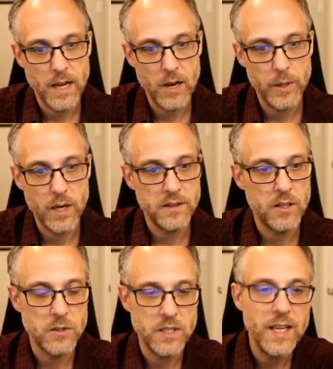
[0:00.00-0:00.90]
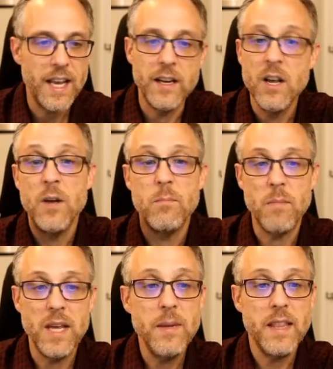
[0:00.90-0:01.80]
we got those. And again,
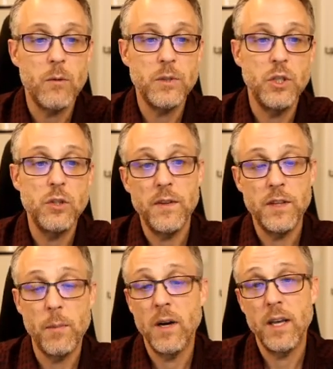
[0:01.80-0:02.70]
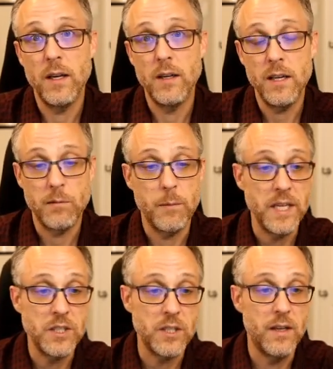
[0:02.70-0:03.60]
maybe that was useful debugging
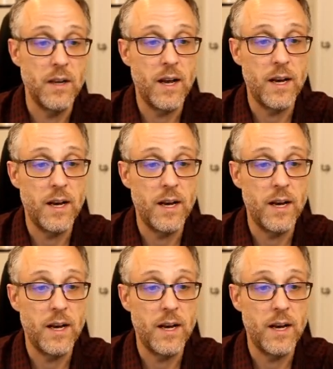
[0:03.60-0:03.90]
information.